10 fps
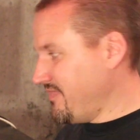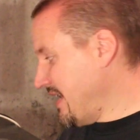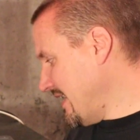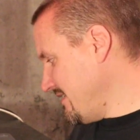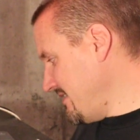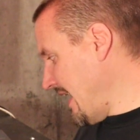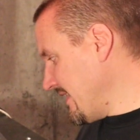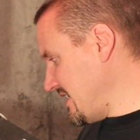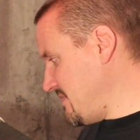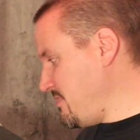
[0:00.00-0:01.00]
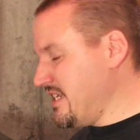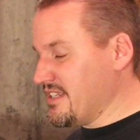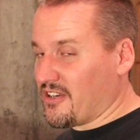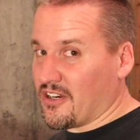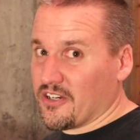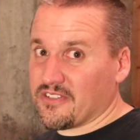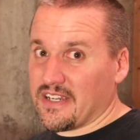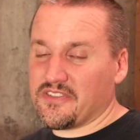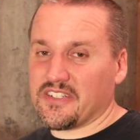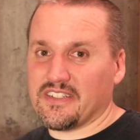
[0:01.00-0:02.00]
at the speed of the hard
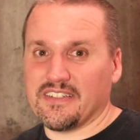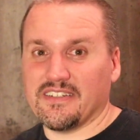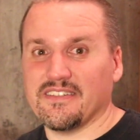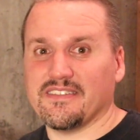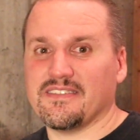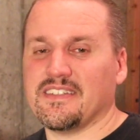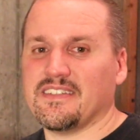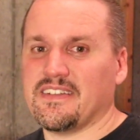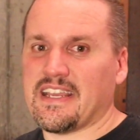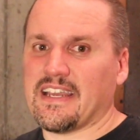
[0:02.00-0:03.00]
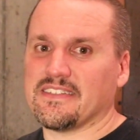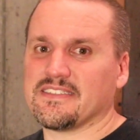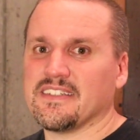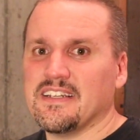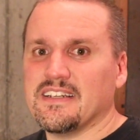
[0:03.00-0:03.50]
drives in the NAS.